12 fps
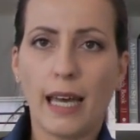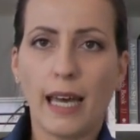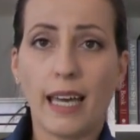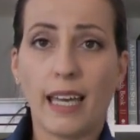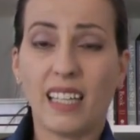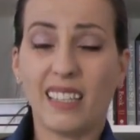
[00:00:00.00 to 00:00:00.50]

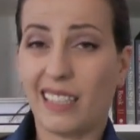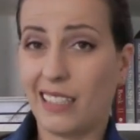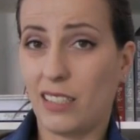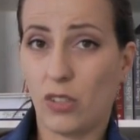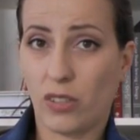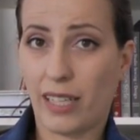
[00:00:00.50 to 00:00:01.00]
and I
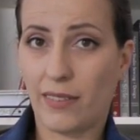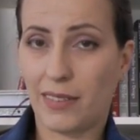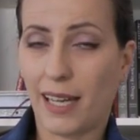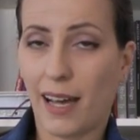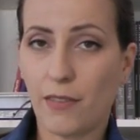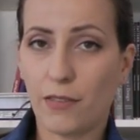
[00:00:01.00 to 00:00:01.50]
did not have
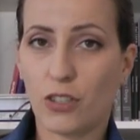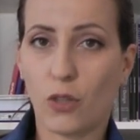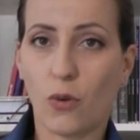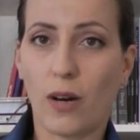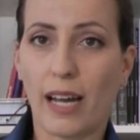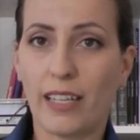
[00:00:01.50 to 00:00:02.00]
enough,
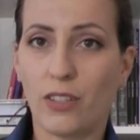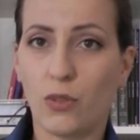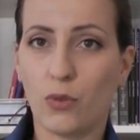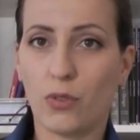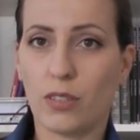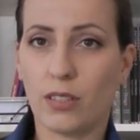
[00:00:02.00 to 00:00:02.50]
so I
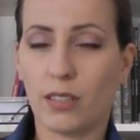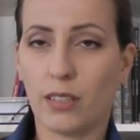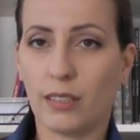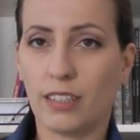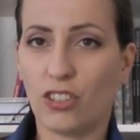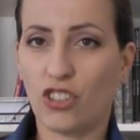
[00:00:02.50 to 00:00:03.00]
used
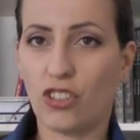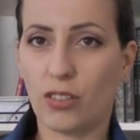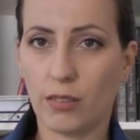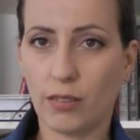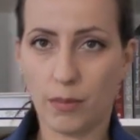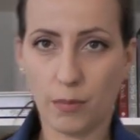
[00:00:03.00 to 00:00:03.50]
the
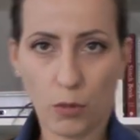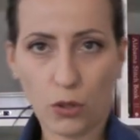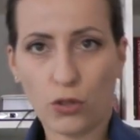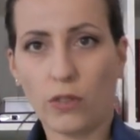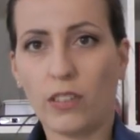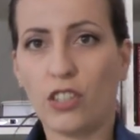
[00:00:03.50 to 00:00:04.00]

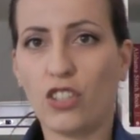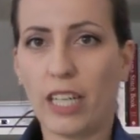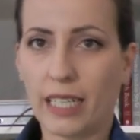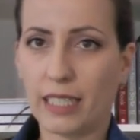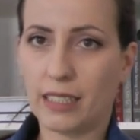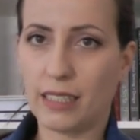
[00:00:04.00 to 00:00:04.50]
most of the
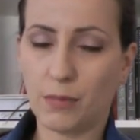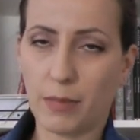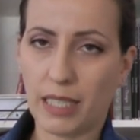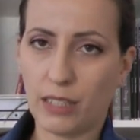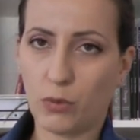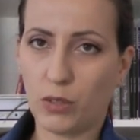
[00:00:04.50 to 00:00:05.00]
jacket is
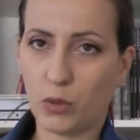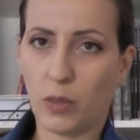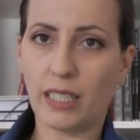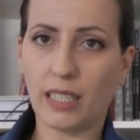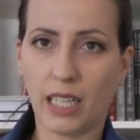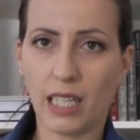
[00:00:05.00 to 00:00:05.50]
made with
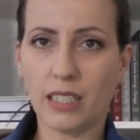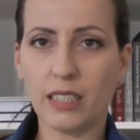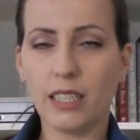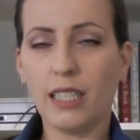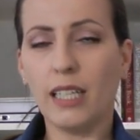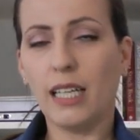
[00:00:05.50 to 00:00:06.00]
one
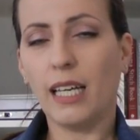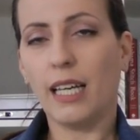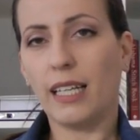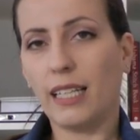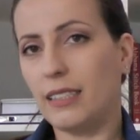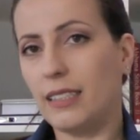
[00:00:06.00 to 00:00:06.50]
color,
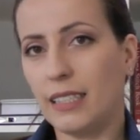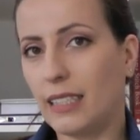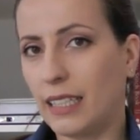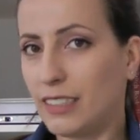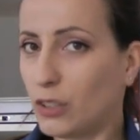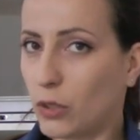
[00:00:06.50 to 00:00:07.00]
and at the end
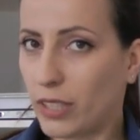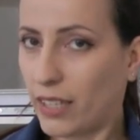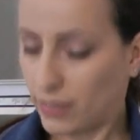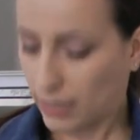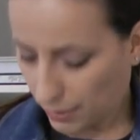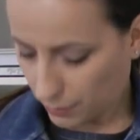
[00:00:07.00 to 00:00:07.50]
I did not
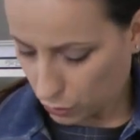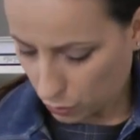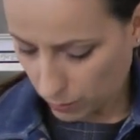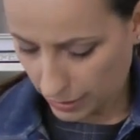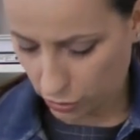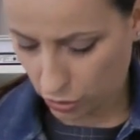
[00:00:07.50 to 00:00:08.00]
have enough,
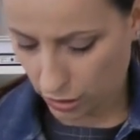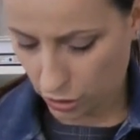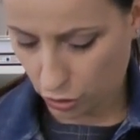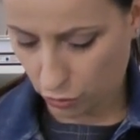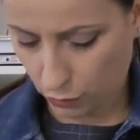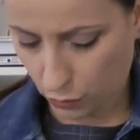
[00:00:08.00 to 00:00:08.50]
so I
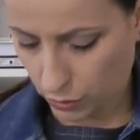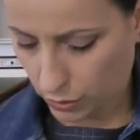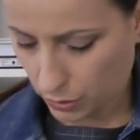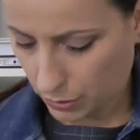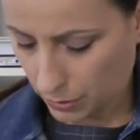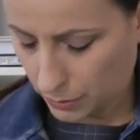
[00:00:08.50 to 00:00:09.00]
changed for
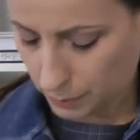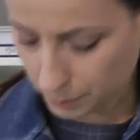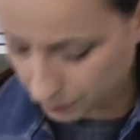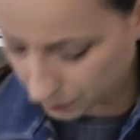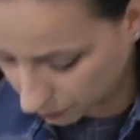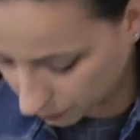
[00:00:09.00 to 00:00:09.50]
the,
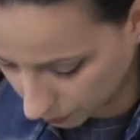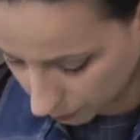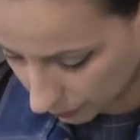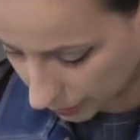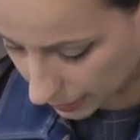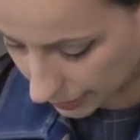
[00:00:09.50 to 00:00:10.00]

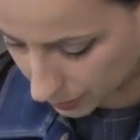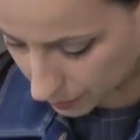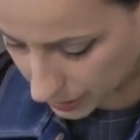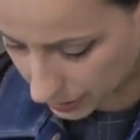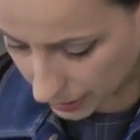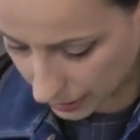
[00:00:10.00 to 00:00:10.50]
let
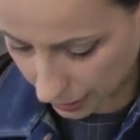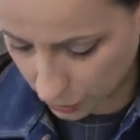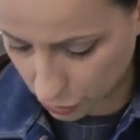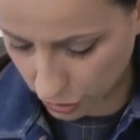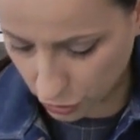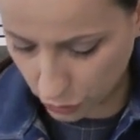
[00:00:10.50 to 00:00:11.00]
me see, I
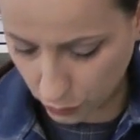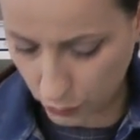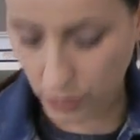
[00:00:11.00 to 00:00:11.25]
changed for